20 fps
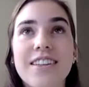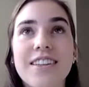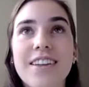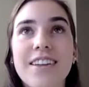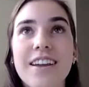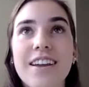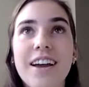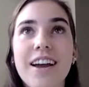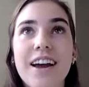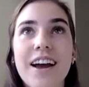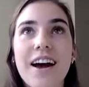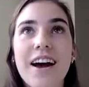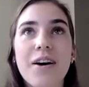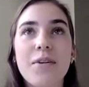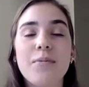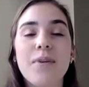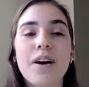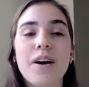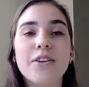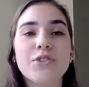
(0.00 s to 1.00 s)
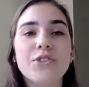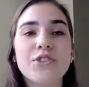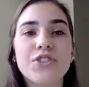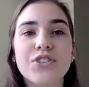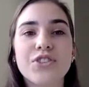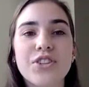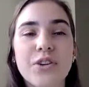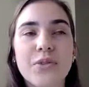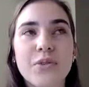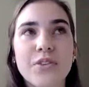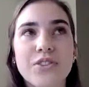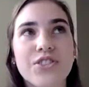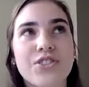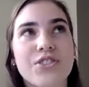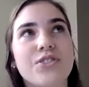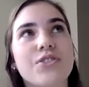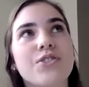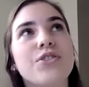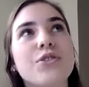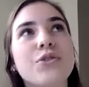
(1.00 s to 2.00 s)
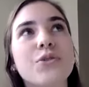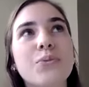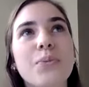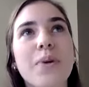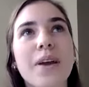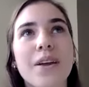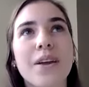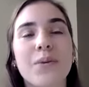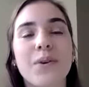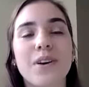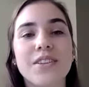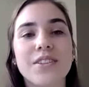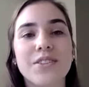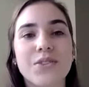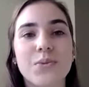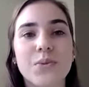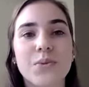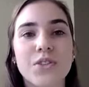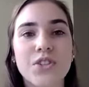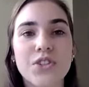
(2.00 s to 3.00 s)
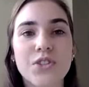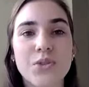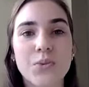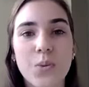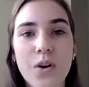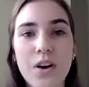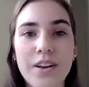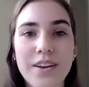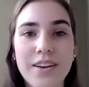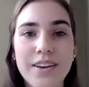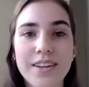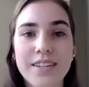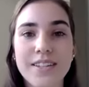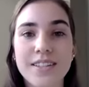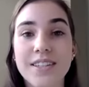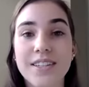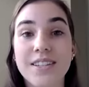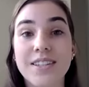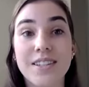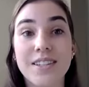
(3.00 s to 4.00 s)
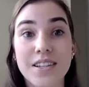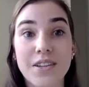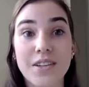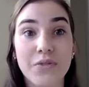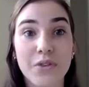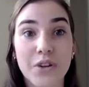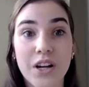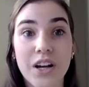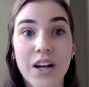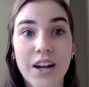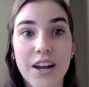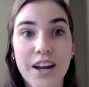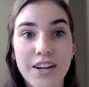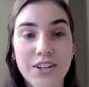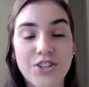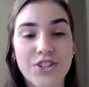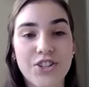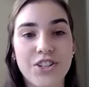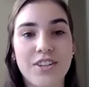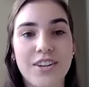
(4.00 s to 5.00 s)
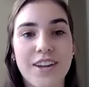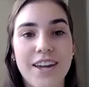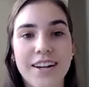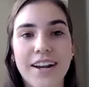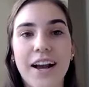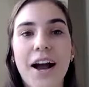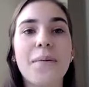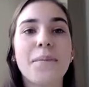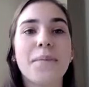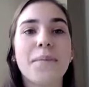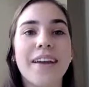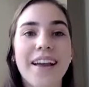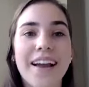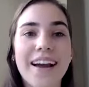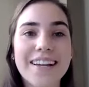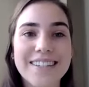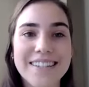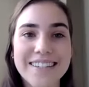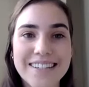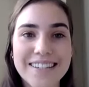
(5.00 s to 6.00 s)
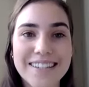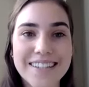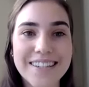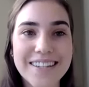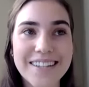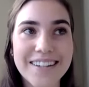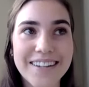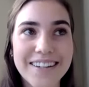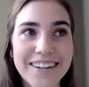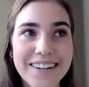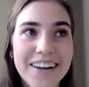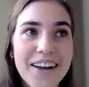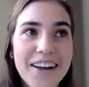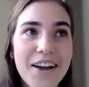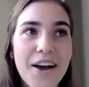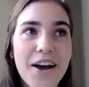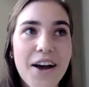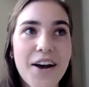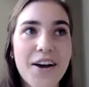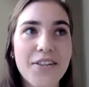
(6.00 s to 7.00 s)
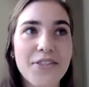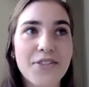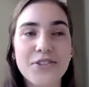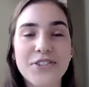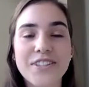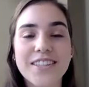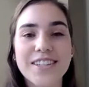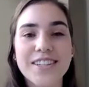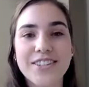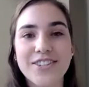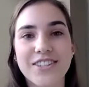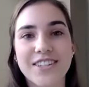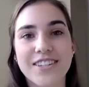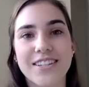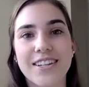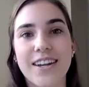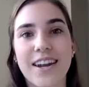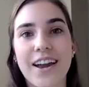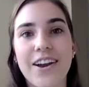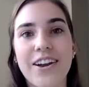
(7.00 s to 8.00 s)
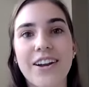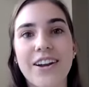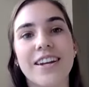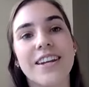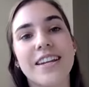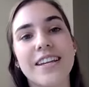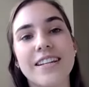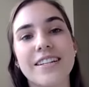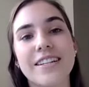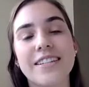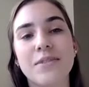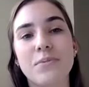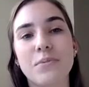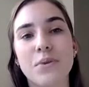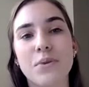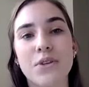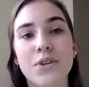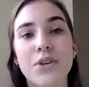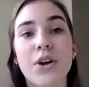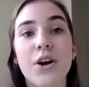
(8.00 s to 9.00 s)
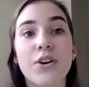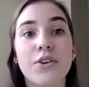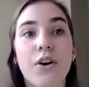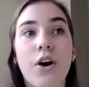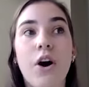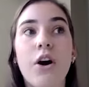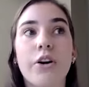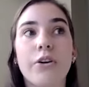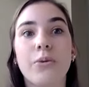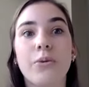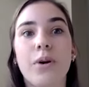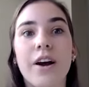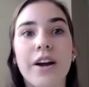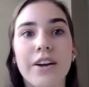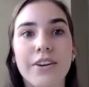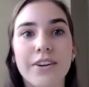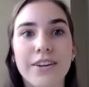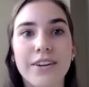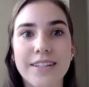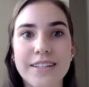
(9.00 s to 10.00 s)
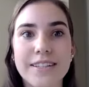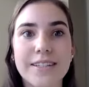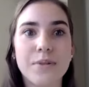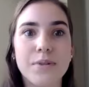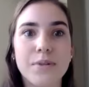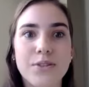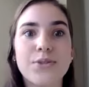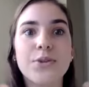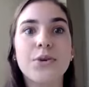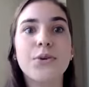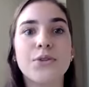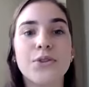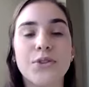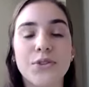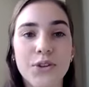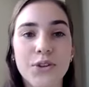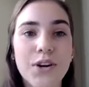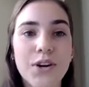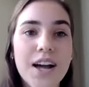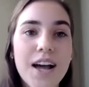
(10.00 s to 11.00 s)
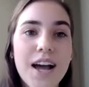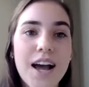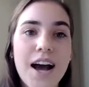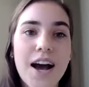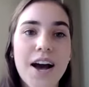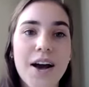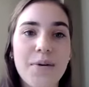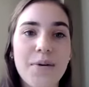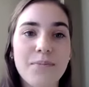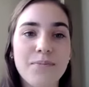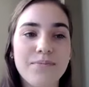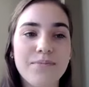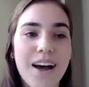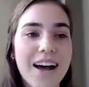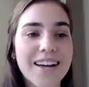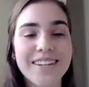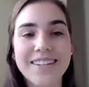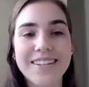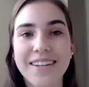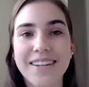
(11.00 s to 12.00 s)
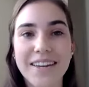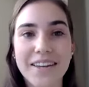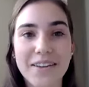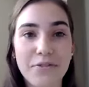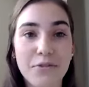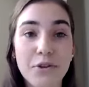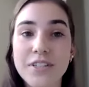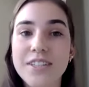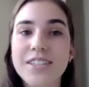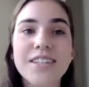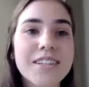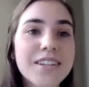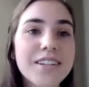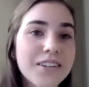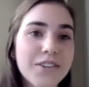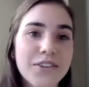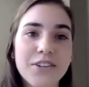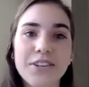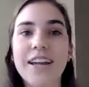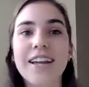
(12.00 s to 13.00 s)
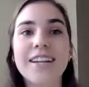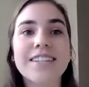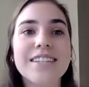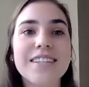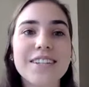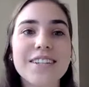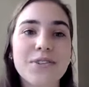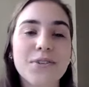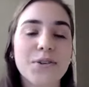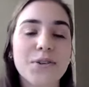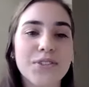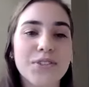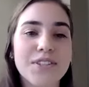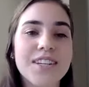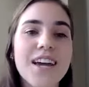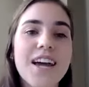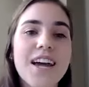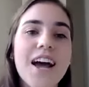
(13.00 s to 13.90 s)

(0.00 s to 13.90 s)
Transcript: I think I usually start with just two main ones, which is one is this need for connection. And coming as a teen, there's this just inherent need to be hardwired and to be social as a 14 or 18-year-old.